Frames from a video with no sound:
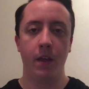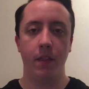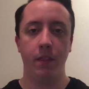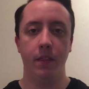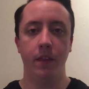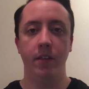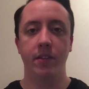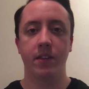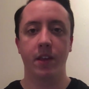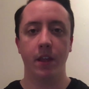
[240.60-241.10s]

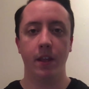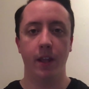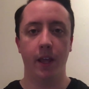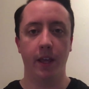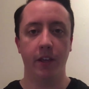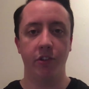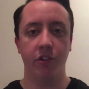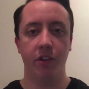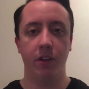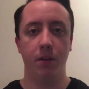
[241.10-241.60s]
This
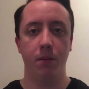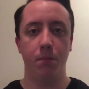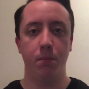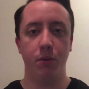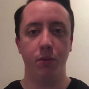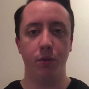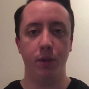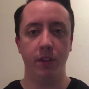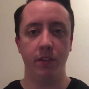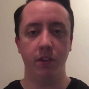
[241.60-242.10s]
connection
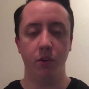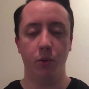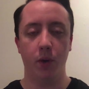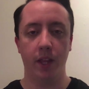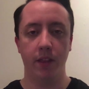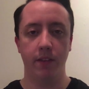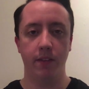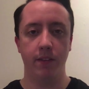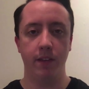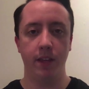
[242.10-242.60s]
between two
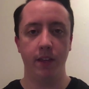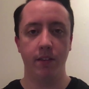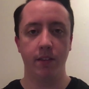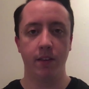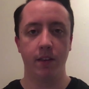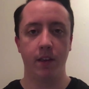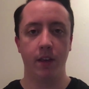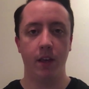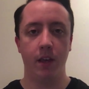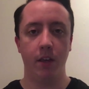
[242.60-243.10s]
entities
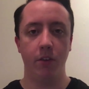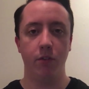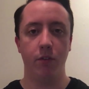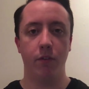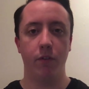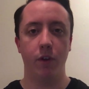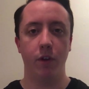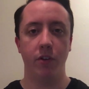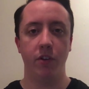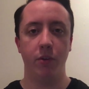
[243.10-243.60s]
is
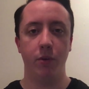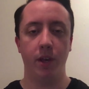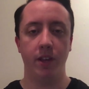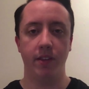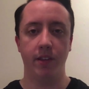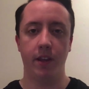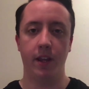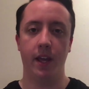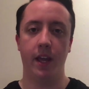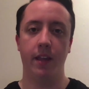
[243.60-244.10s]
referred to as
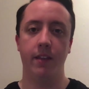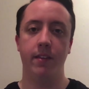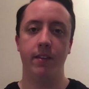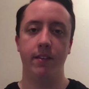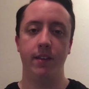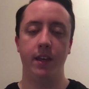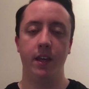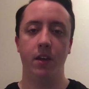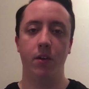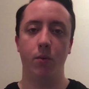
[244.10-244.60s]
an
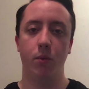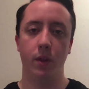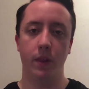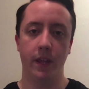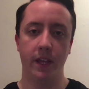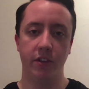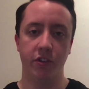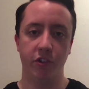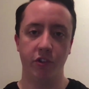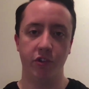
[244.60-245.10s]
entity
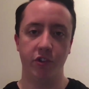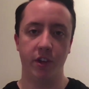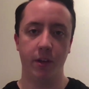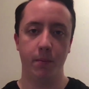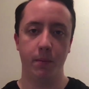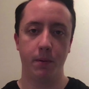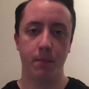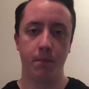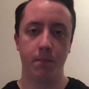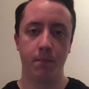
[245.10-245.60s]

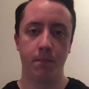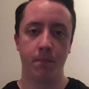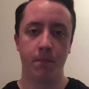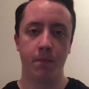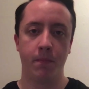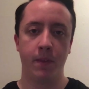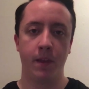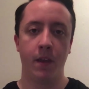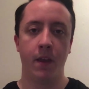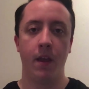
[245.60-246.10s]
relationship.
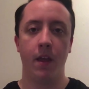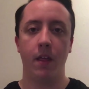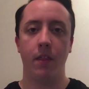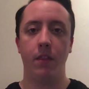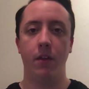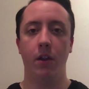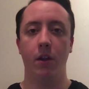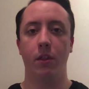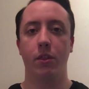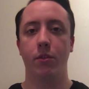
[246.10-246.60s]

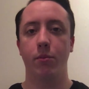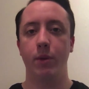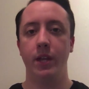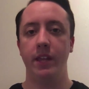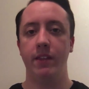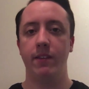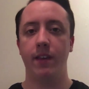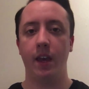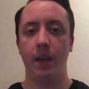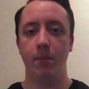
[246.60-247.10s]
There are three
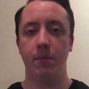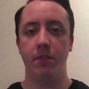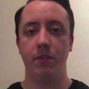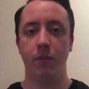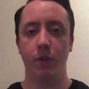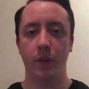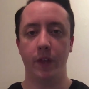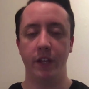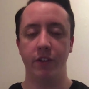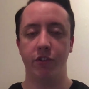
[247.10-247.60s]
types of
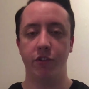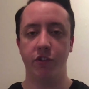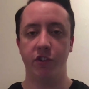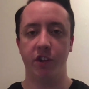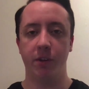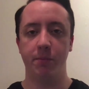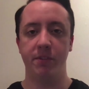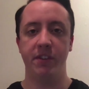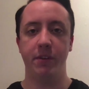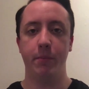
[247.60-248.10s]

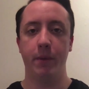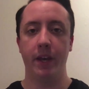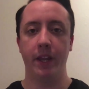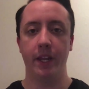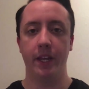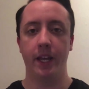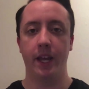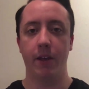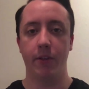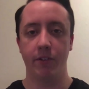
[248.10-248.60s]
relationships you might
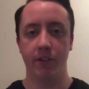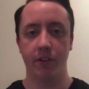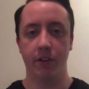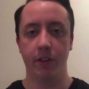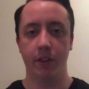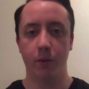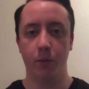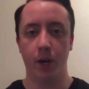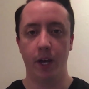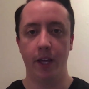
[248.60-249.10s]
encounter
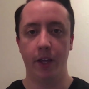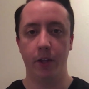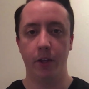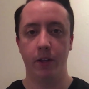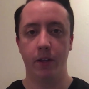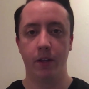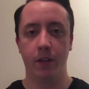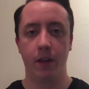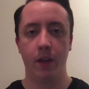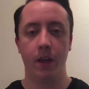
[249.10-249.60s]
in the wild:
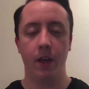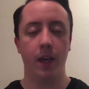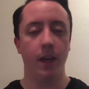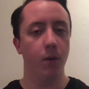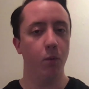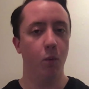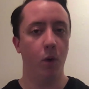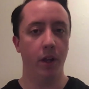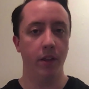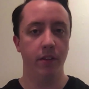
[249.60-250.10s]
a
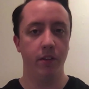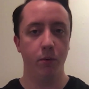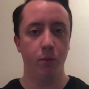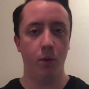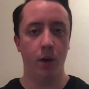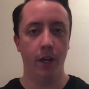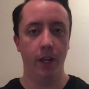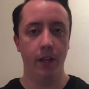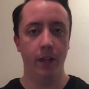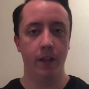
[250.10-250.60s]

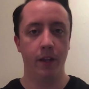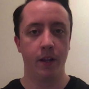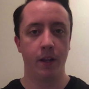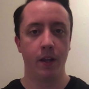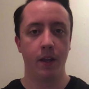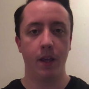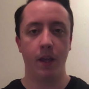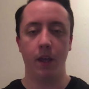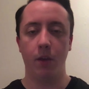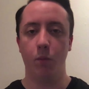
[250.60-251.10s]
one-to-one,
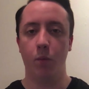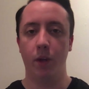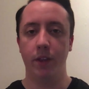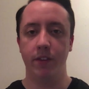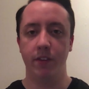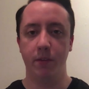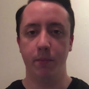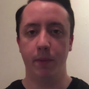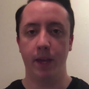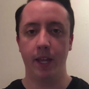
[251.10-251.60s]
a
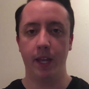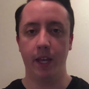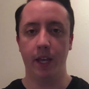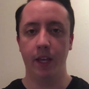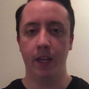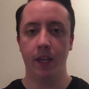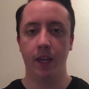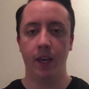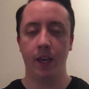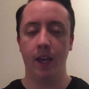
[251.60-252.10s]

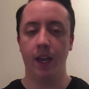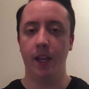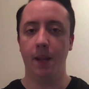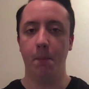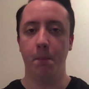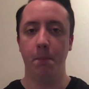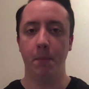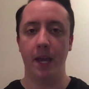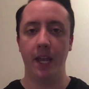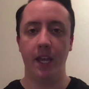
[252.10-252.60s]
one-to-many, and a
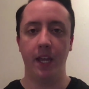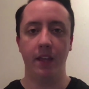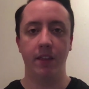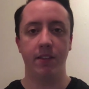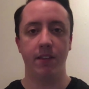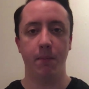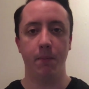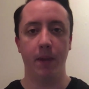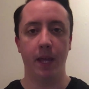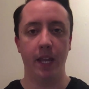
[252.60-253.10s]

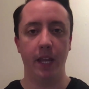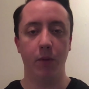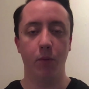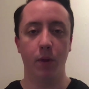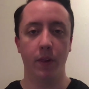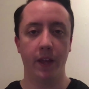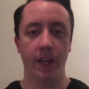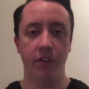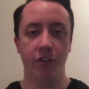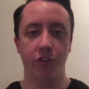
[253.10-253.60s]
many-to-many
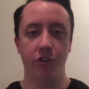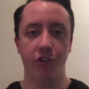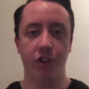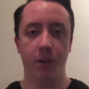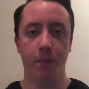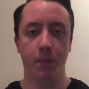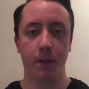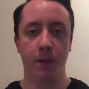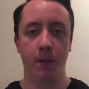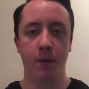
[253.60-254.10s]

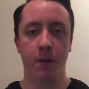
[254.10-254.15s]
relationship.